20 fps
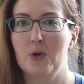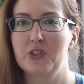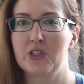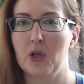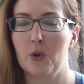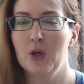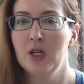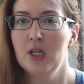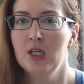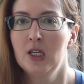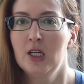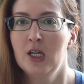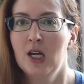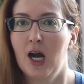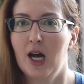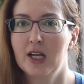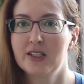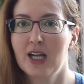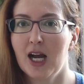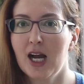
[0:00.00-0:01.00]
So
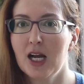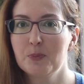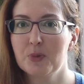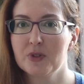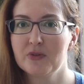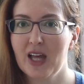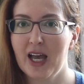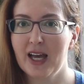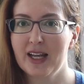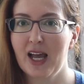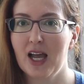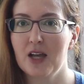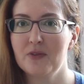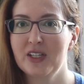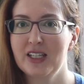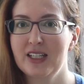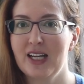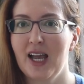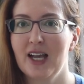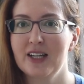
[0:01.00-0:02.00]
on top of that,
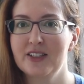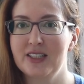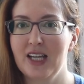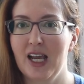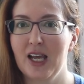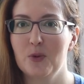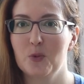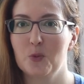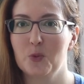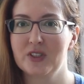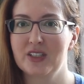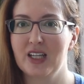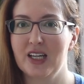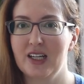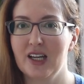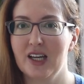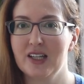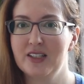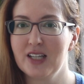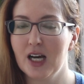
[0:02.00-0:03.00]
having an accent was
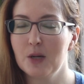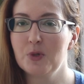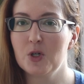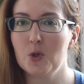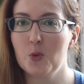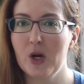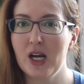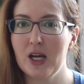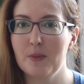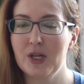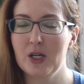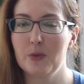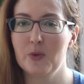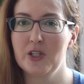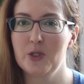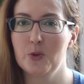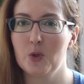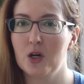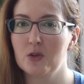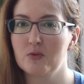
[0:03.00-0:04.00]
like a double whammy
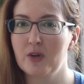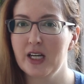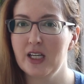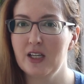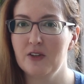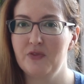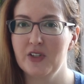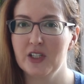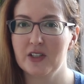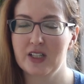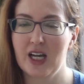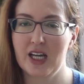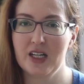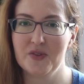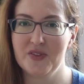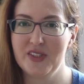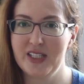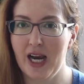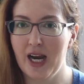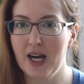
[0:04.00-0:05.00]
when you already feel kind
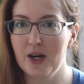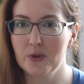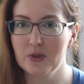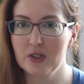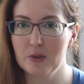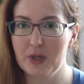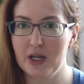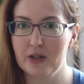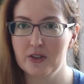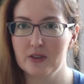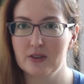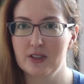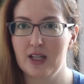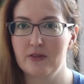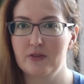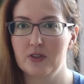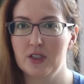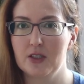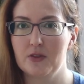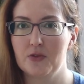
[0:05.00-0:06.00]
of down about your
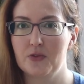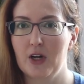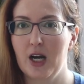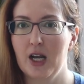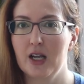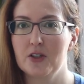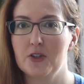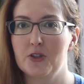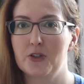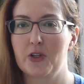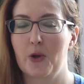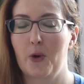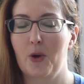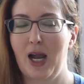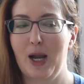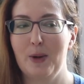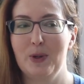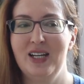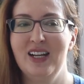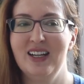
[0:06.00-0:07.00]
level of French. So
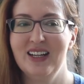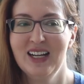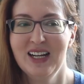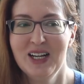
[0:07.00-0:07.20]
I would,